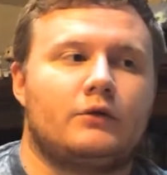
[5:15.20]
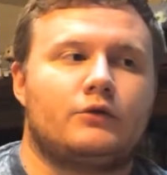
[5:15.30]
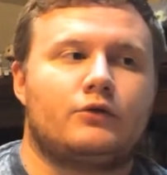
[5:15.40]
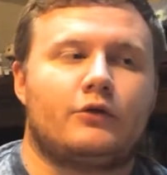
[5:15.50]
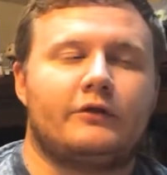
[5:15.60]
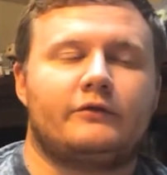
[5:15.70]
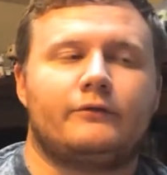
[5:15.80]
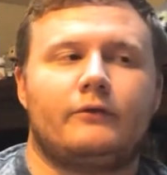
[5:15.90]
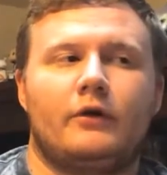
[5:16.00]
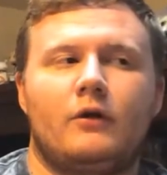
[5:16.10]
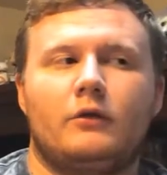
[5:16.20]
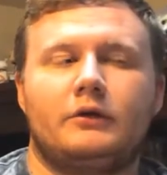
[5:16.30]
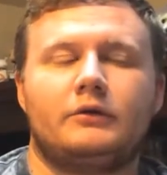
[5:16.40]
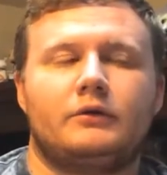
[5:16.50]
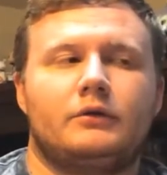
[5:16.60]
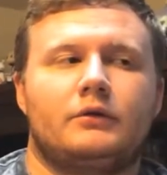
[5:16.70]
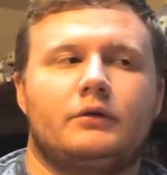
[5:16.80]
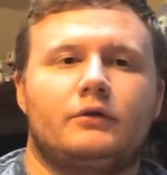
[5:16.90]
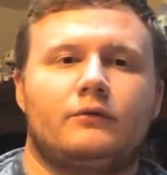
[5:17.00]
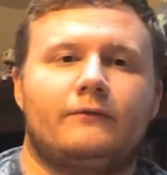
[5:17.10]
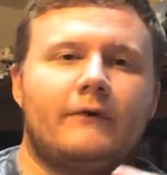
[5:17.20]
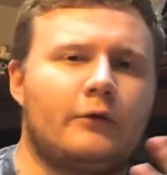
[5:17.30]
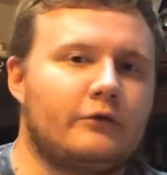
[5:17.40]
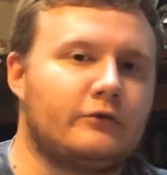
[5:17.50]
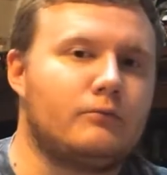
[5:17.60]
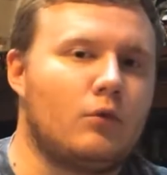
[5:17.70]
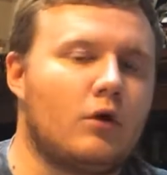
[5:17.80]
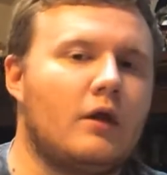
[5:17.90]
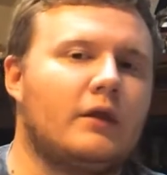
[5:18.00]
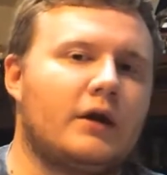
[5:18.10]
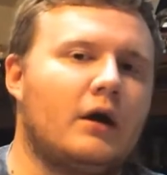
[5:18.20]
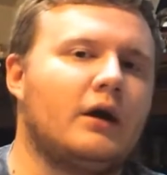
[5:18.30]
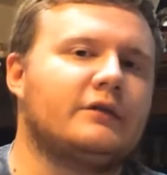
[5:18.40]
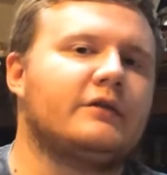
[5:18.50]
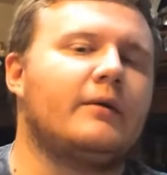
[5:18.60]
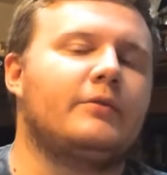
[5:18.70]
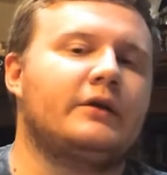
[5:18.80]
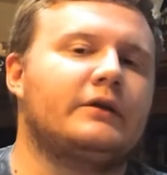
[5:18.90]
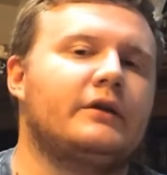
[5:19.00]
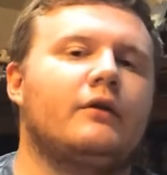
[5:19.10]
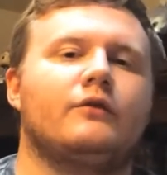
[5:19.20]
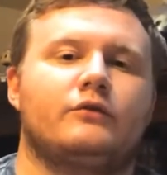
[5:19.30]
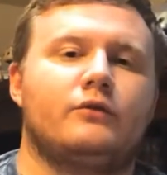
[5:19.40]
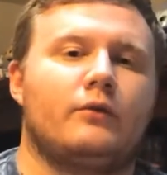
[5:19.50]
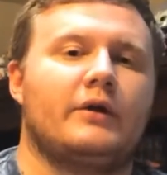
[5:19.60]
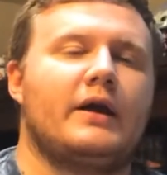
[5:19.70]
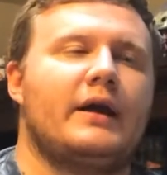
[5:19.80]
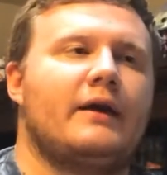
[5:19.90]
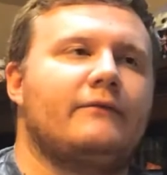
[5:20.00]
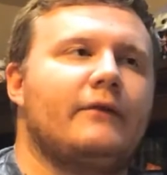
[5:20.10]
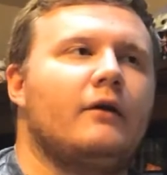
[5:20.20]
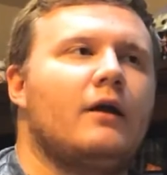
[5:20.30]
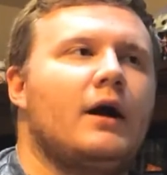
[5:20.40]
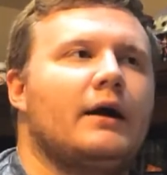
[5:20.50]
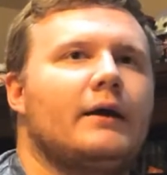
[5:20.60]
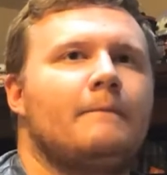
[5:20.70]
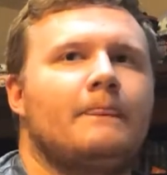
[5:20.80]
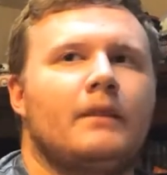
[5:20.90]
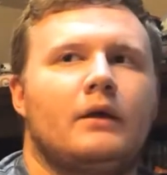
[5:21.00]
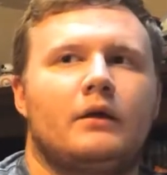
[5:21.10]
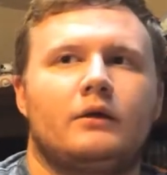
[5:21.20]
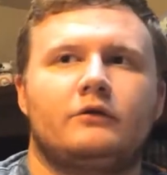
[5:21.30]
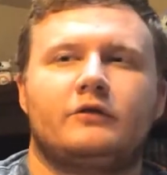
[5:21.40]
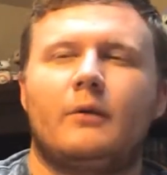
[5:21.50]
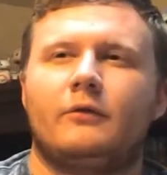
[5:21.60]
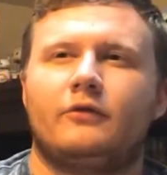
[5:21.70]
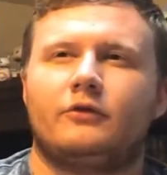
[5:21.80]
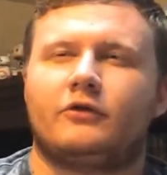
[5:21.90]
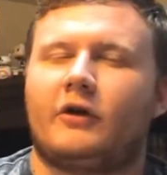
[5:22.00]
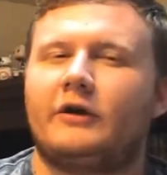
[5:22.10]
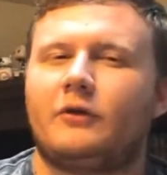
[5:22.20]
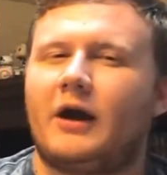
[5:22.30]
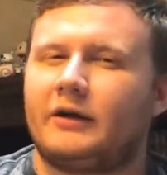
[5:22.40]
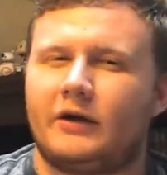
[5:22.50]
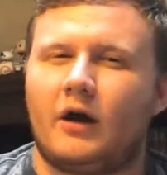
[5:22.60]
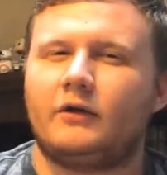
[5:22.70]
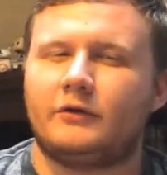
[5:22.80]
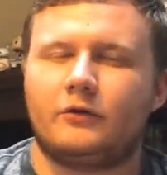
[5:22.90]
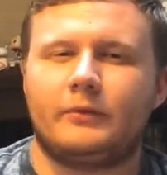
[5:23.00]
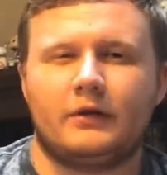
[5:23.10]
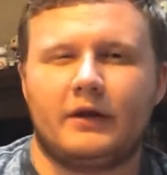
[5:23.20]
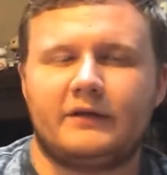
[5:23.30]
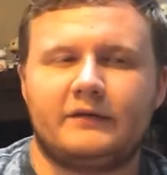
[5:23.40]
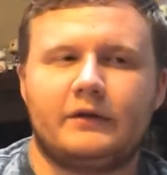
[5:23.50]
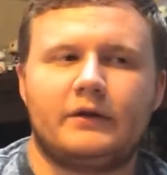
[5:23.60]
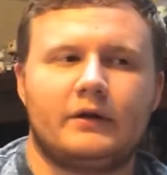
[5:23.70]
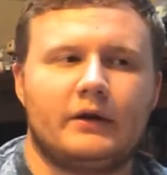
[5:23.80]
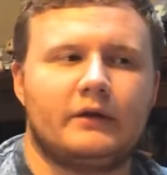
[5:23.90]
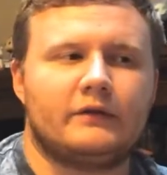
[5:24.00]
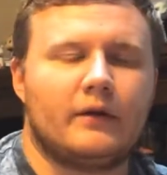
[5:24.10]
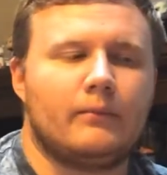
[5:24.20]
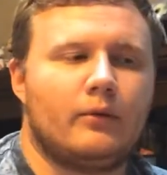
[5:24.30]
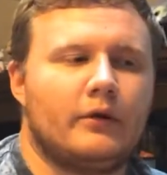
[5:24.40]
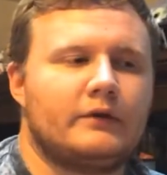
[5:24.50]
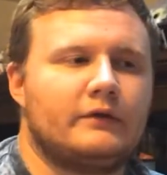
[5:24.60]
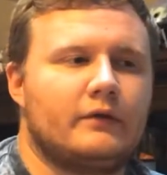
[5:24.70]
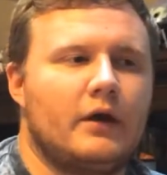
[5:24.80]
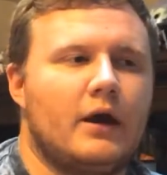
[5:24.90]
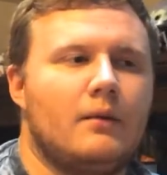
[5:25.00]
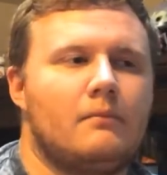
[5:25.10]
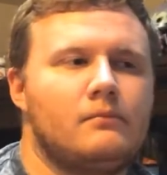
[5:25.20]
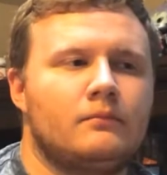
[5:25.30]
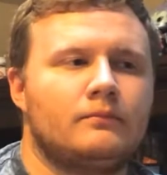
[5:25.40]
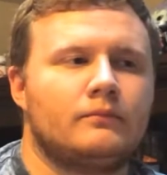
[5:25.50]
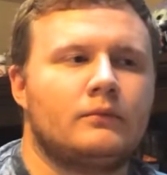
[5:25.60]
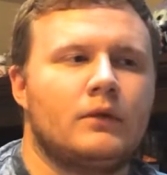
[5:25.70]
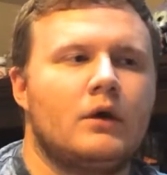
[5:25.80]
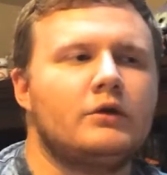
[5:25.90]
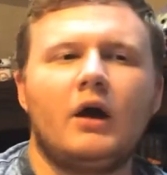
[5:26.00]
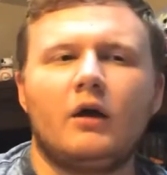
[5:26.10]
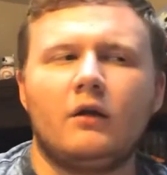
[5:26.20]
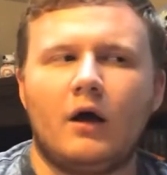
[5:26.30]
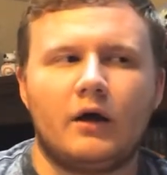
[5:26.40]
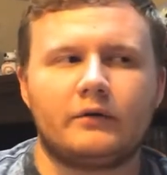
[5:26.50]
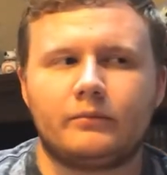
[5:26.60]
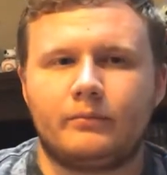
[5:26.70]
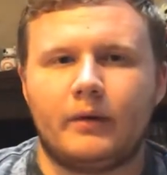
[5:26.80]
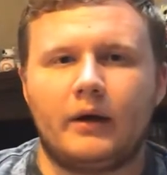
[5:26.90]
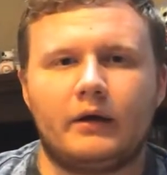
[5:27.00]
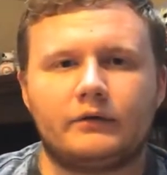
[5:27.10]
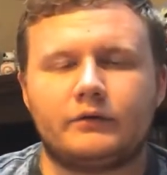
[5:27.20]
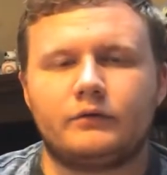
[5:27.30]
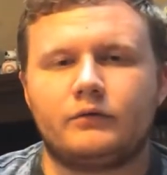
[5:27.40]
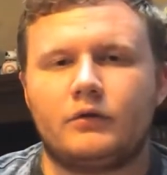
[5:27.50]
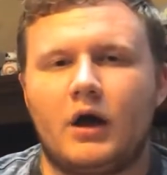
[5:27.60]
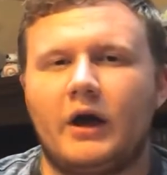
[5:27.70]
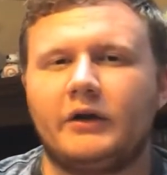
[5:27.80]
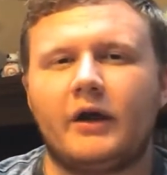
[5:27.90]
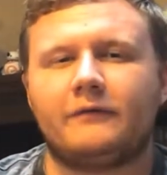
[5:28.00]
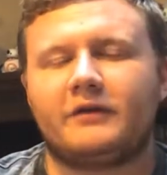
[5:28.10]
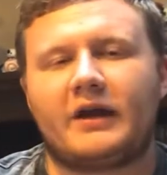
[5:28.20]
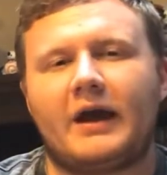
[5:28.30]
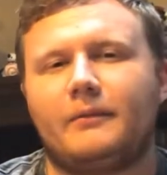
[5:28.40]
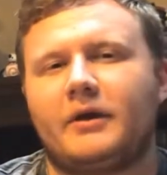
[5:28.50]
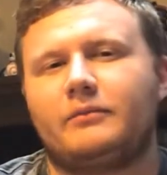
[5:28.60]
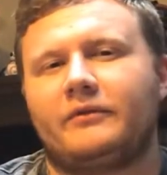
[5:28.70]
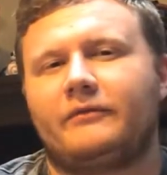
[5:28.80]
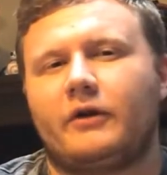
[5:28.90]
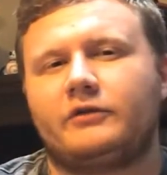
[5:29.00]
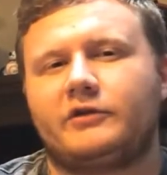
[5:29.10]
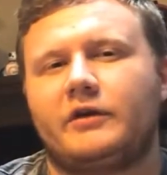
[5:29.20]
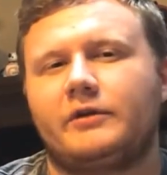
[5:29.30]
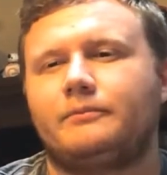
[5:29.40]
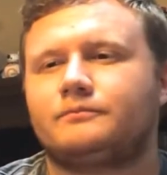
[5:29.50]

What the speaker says: Christopher Nolan focused more on the concept than he did on the story, and I felt like some of the screenwriting got a little bit lazy in some points. Not a lot, but enough to kind of make me frustrated.